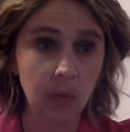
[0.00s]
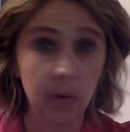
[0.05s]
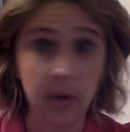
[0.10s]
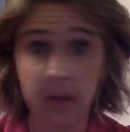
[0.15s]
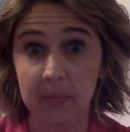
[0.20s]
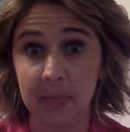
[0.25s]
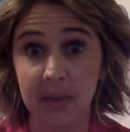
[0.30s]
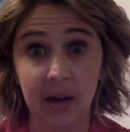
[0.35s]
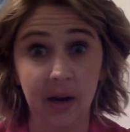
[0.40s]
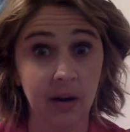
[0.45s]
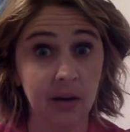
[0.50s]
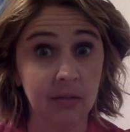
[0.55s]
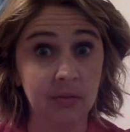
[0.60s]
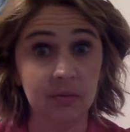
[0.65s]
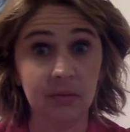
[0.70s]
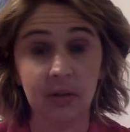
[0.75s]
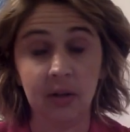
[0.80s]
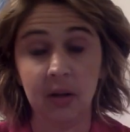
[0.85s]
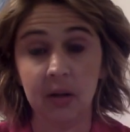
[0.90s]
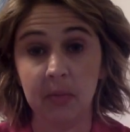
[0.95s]
when I'm there
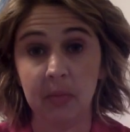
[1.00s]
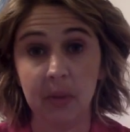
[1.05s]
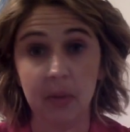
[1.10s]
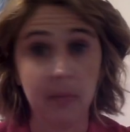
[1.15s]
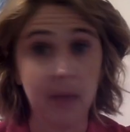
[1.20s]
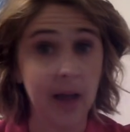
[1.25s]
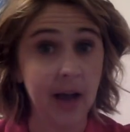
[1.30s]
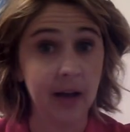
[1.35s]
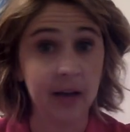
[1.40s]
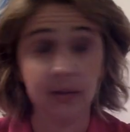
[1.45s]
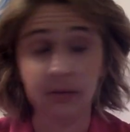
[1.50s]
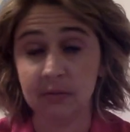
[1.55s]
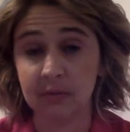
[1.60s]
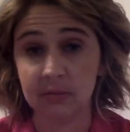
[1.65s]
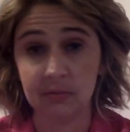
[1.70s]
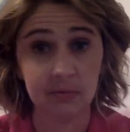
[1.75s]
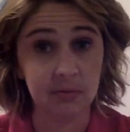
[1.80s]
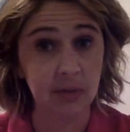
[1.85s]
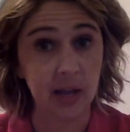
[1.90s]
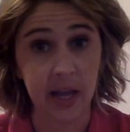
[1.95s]
on my back,
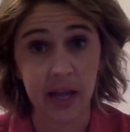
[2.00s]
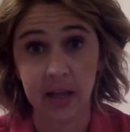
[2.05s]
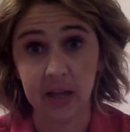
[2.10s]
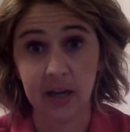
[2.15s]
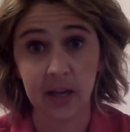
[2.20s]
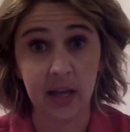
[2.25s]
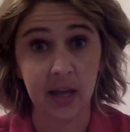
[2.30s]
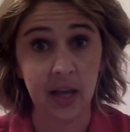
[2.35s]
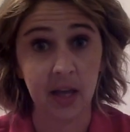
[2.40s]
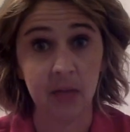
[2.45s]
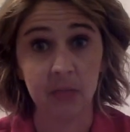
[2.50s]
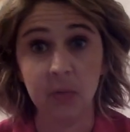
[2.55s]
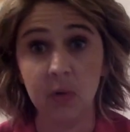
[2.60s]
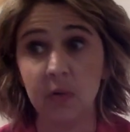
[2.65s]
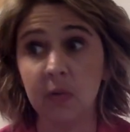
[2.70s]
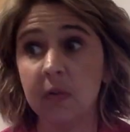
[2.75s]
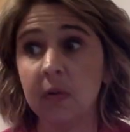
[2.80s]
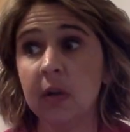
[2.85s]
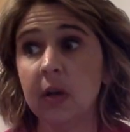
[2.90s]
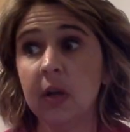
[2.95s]
laying, and I can't
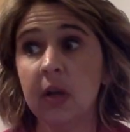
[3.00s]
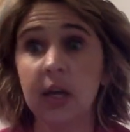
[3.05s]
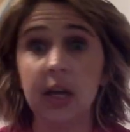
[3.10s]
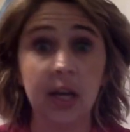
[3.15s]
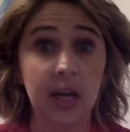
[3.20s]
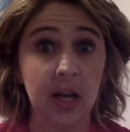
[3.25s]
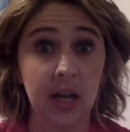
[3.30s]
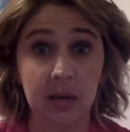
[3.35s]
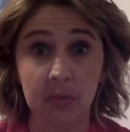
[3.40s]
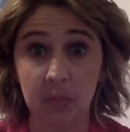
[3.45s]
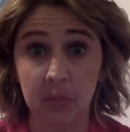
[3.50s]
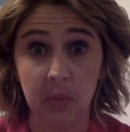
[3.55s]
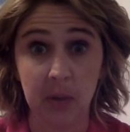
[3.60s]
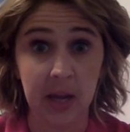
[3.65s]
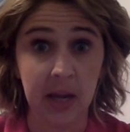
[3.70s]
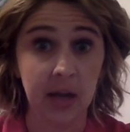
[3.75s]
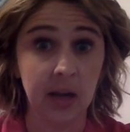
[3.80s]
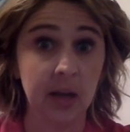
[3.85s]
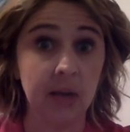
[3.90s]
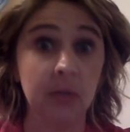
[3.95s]
move, I'm in
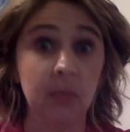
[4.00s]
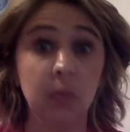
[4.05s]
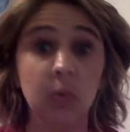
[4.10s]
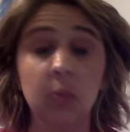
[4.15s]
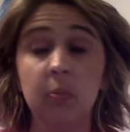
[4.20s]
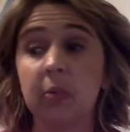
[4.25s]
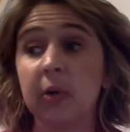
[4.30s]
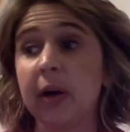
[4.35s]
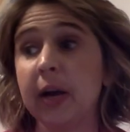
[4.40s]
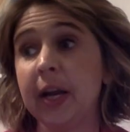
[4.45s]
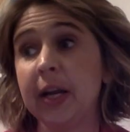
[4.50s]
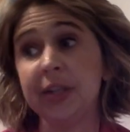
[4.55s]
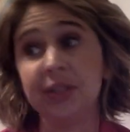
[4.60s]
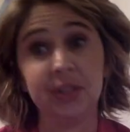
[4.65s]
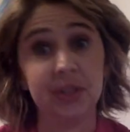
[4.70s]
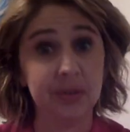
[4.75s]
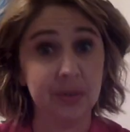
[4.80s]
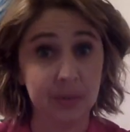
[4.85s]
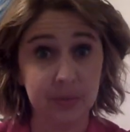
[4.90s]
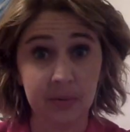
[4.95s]
pain, I will
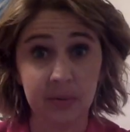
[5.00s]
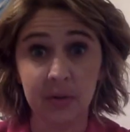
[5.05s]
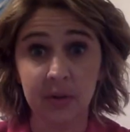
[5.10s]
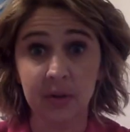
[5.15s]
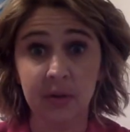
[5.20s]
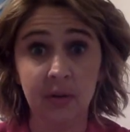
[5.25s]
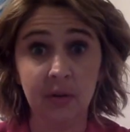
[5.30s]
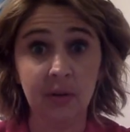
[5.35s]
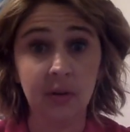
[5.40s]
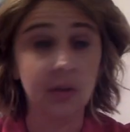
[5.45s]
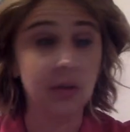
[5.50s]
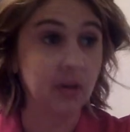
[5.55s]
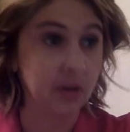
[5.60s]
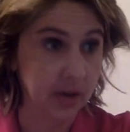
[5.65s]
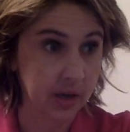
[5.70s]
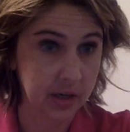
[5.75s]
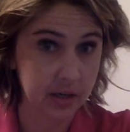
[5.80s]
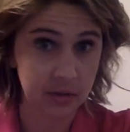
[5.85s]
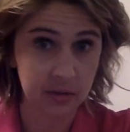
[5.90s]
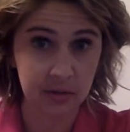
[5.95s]
praise you,
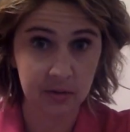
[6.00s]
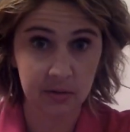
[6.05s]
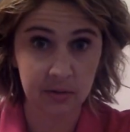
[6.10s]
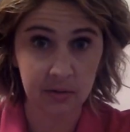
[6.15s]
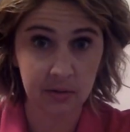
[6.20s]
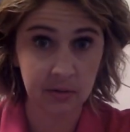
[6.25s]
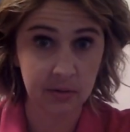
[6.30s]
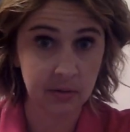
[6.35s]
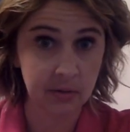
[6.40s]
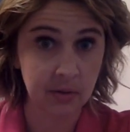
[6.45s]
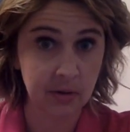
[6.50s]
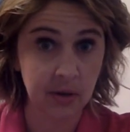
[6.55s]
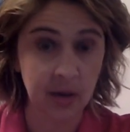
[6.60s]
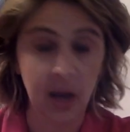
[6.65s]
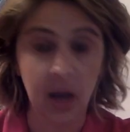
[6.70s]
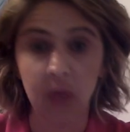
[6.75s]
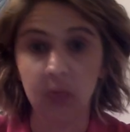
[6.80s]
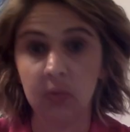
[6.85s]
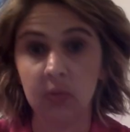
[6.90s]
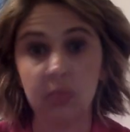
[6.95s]
God.
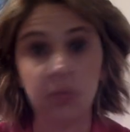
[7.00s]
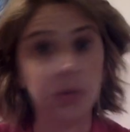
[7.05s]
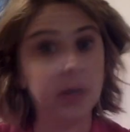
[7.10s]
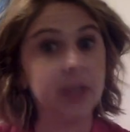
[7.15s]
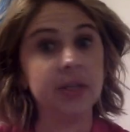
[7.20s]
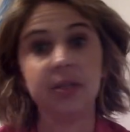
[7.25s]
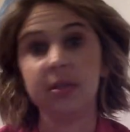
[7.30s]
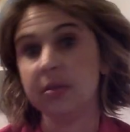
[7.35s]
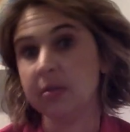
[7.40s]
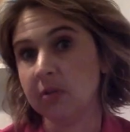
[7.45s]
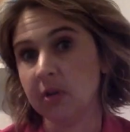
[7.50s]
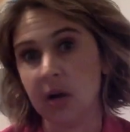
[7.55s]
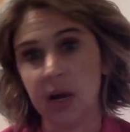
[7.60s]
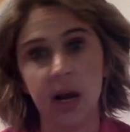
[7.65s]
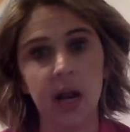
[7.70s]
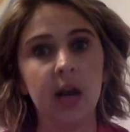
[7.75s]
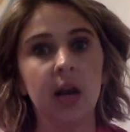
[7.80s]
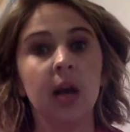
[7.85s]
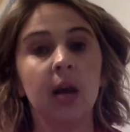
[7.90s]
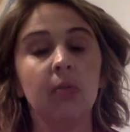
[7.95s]
I will praise you, God,
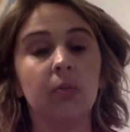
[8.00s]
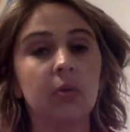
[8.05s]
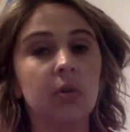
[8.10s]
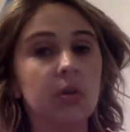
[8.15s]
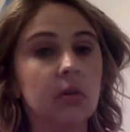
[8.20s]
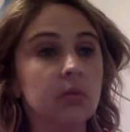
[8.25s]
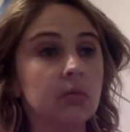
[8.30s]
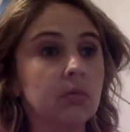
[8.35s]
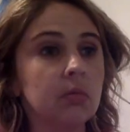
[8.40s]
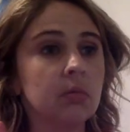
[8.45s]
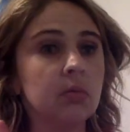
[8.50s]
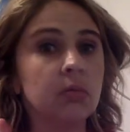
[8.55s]
and I will,